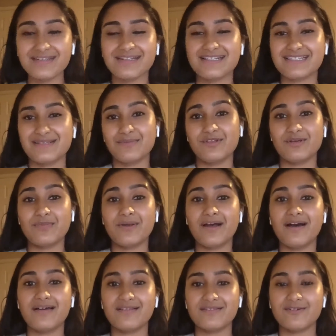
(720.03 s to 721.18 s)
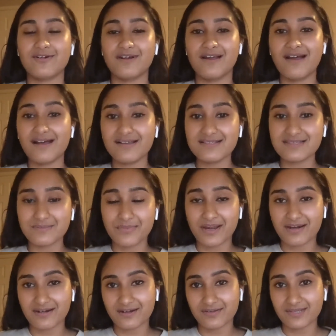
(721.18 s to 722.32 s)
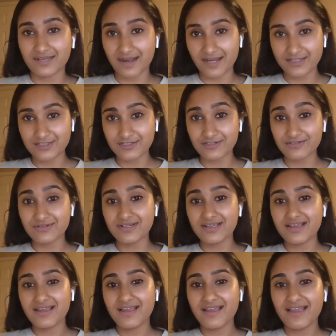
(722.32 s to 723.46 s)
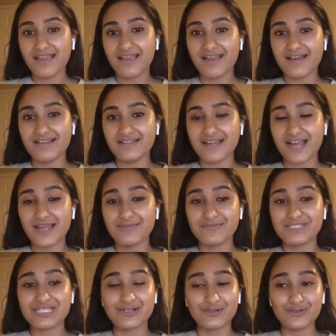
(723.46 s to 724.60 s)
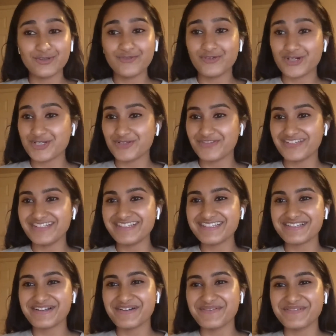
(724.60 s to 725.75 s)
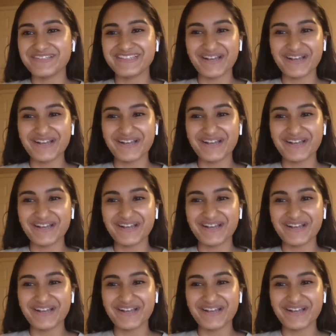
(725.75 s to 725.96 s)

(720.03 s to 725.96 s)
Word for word: in a similar path or has a background like I do. And I'm still on the verge of it. So would